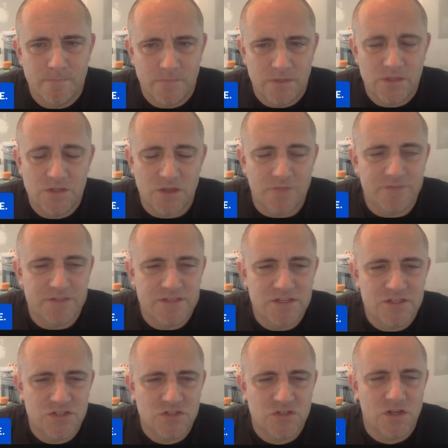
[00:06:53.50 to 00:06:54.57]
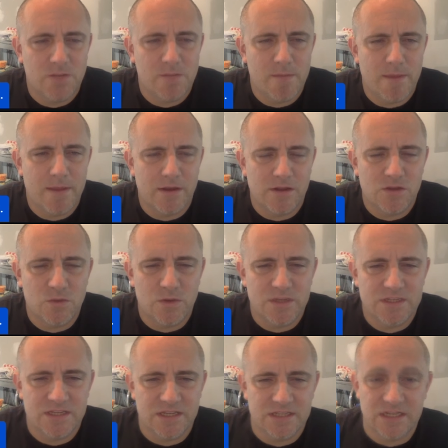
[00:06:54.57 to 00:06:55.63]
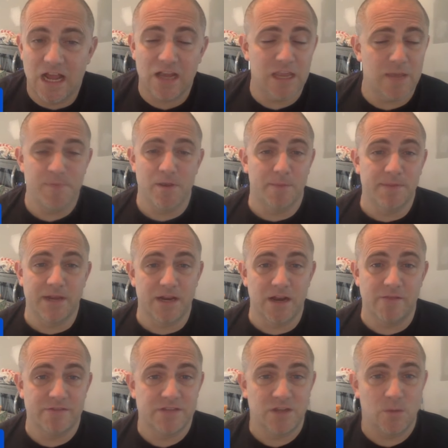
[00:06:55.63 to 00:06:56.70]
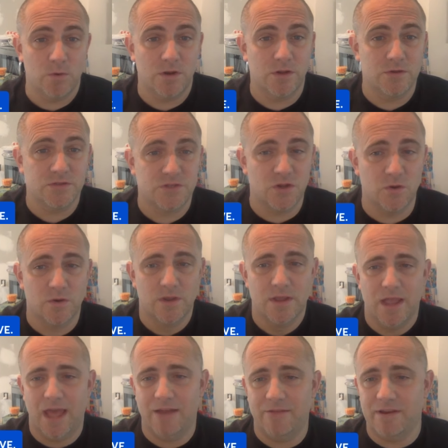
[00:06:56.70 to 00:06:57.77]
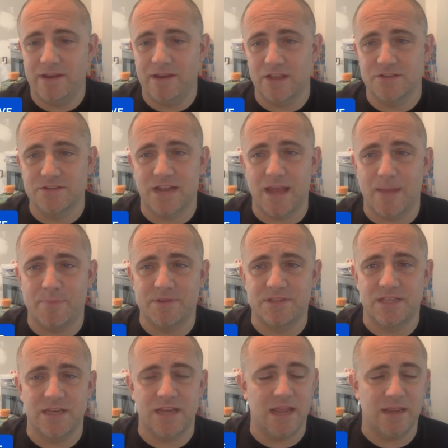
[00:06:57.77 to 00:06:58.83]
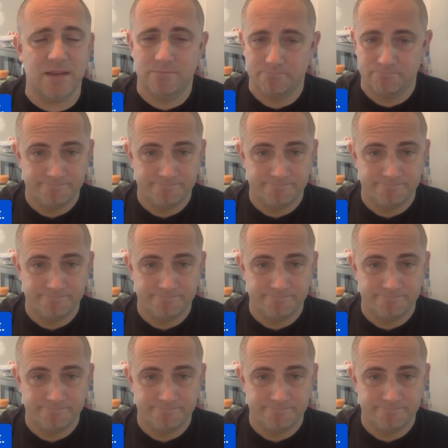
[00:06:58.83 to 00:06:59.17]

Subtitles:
the tough decisions are going to be made on the 26th. And I'll keep you updated on every single one of those too. And if anything else that happens today,